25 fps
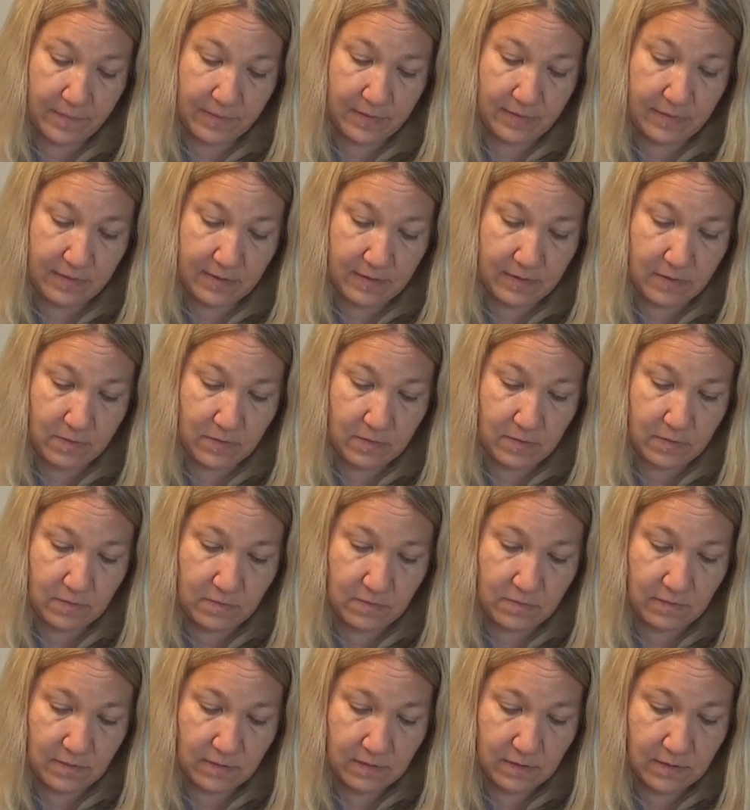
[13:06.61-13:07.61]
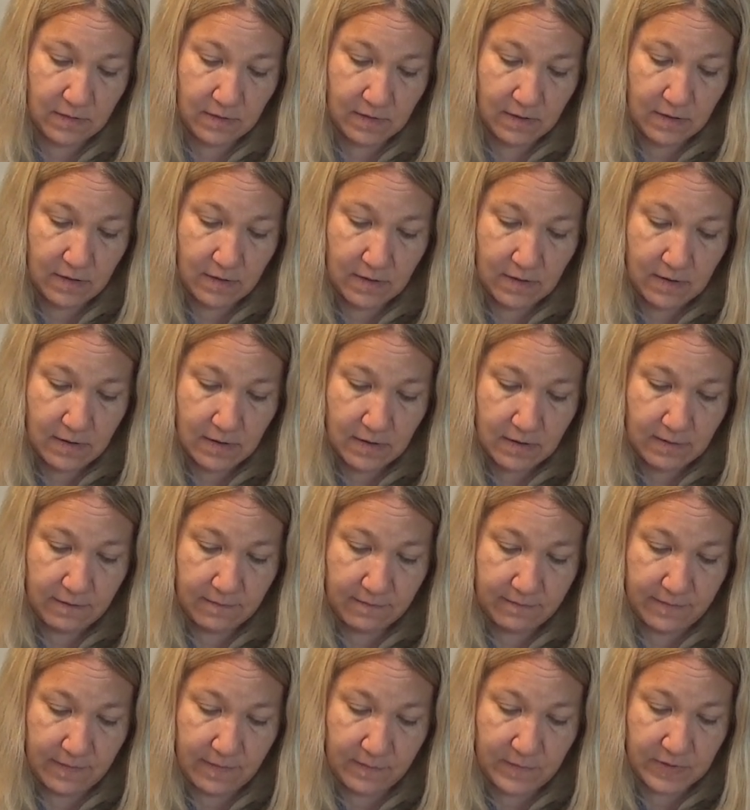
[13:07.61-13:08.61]
balloon
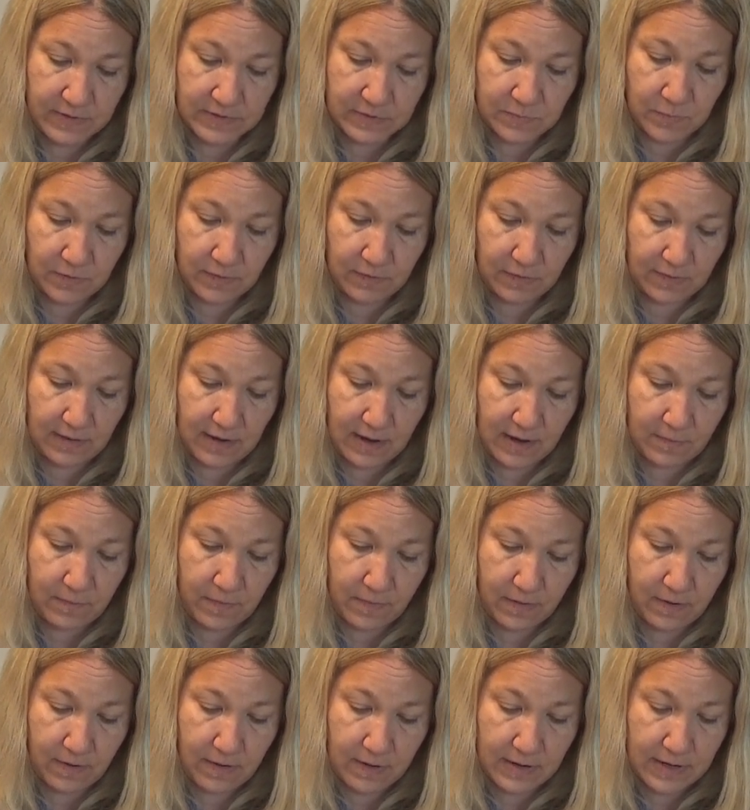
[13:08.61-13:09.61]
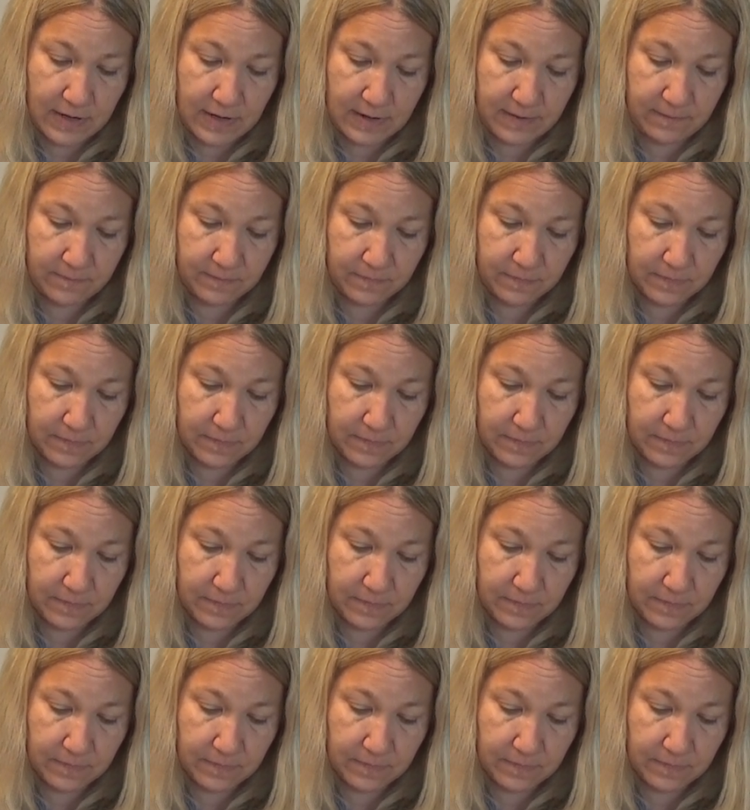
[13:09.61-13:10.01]
from his birthday party.